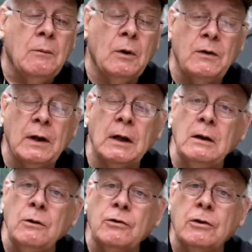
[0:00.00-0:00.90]
Once I get
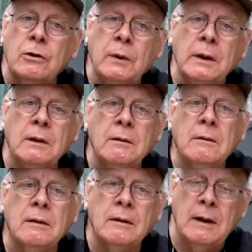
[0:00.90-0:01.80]
used to doing it,
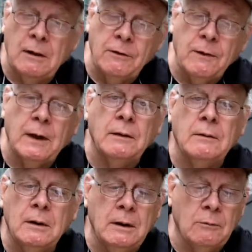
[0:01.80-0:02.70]
that's
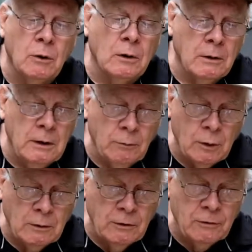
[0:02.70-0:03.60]
fine. It
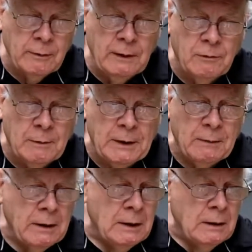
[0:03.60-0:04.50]
worked just great for me.
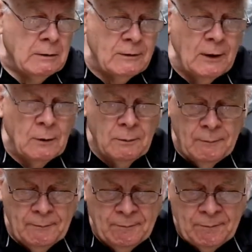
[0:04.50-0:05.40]
So,
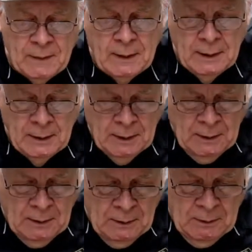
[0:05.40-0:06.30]

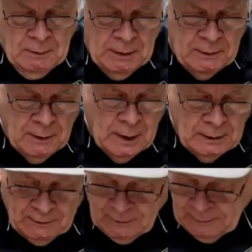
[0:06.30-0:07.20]
my
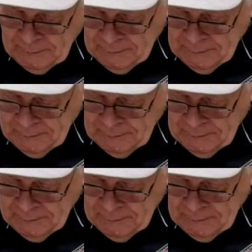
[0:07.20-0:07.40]
thoughts.